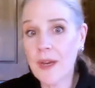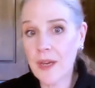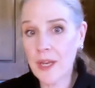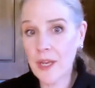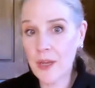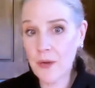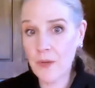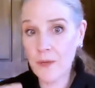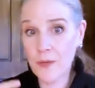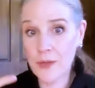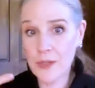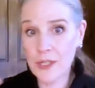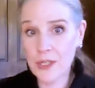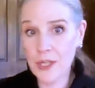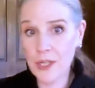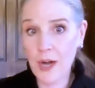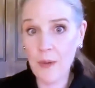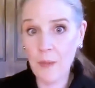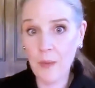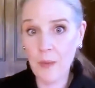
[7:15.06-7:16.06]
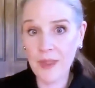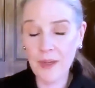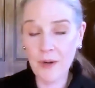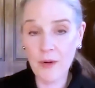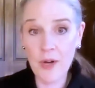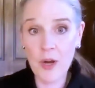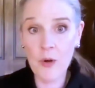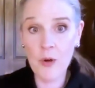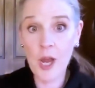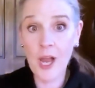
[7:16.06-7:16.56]
you start with your
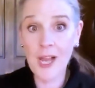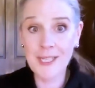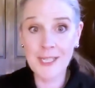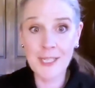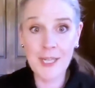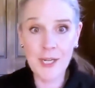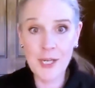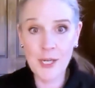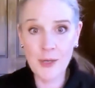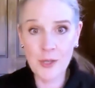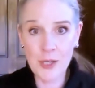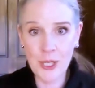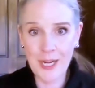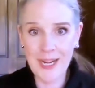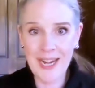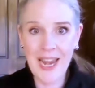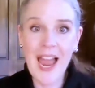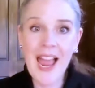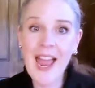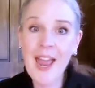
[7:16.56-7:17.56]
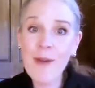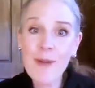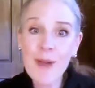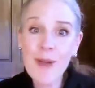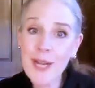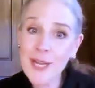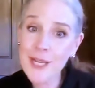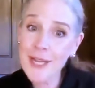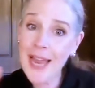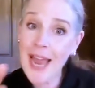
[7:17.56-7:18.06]
own constitution. I
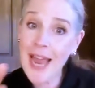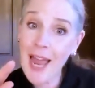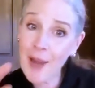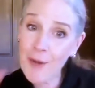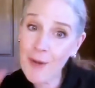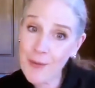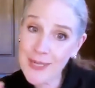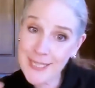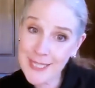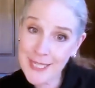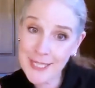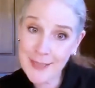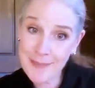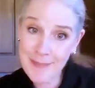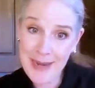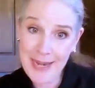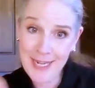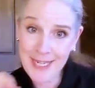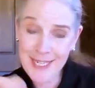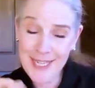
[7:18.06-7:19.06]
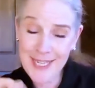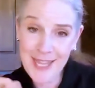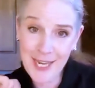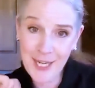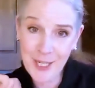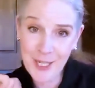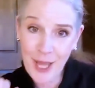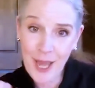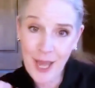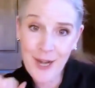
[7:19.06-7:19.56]
would I would suspect that a
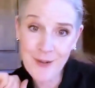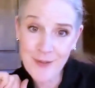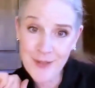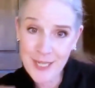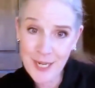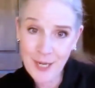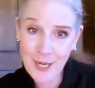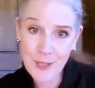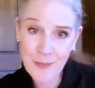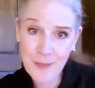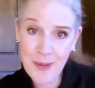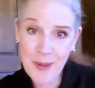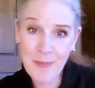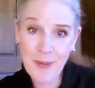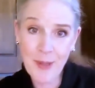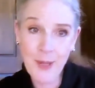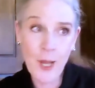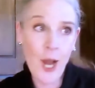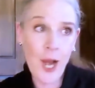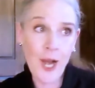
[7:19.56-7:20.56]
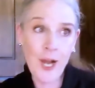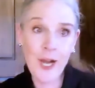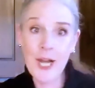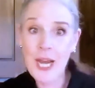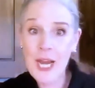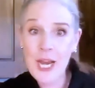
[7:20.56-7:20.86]
lot of salespeople are